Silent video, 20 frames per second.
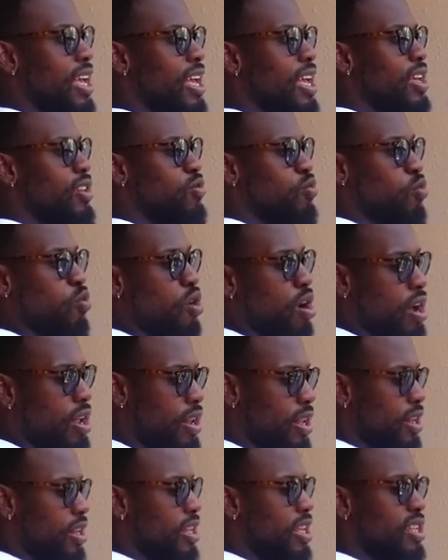is one
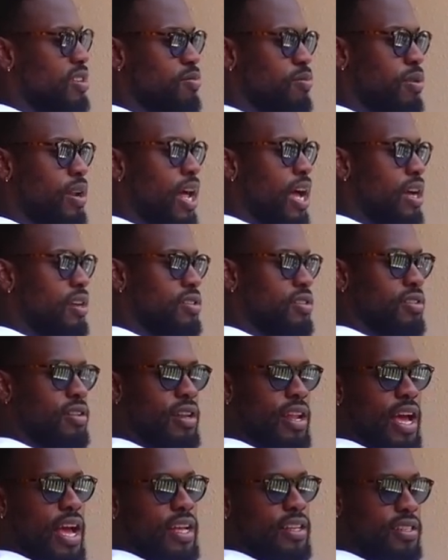that these blocks are
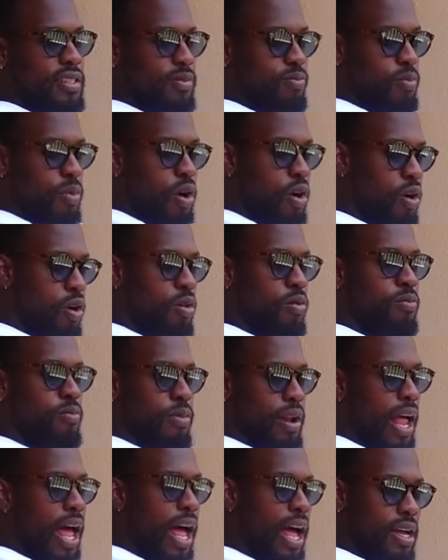not small
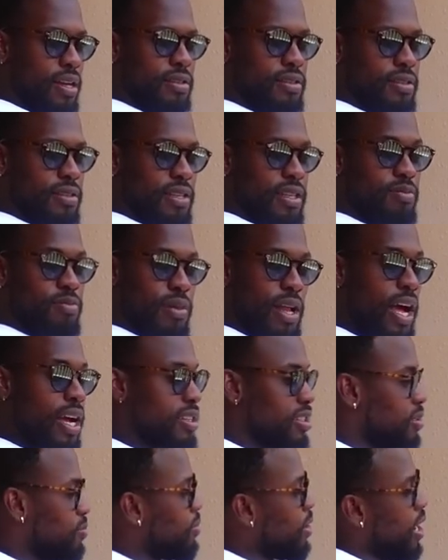blocks. These
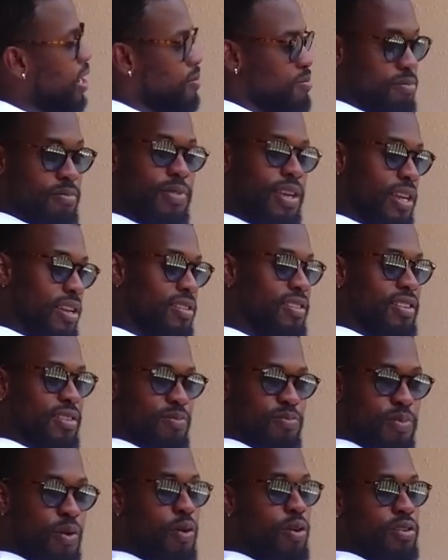blocks are about as big as this
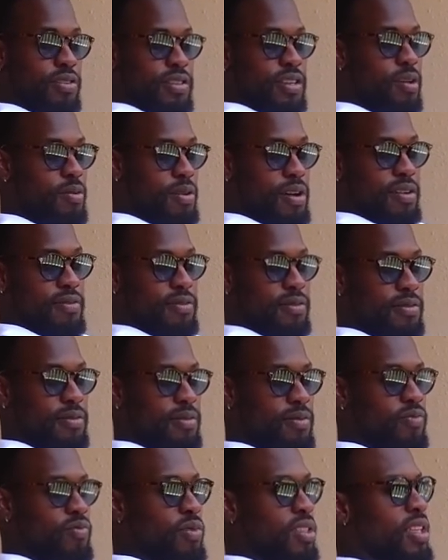port, some of them.
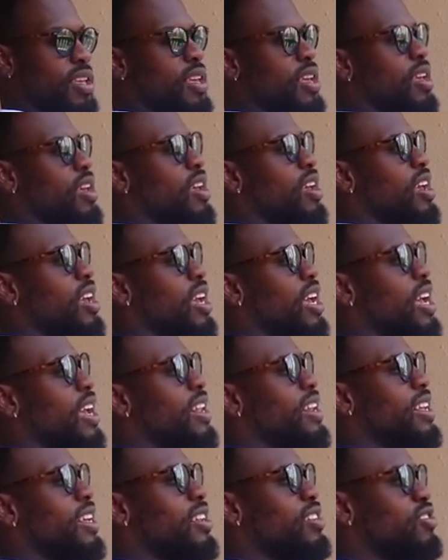
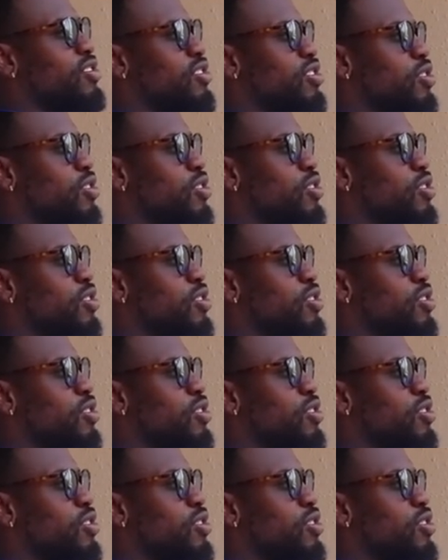And then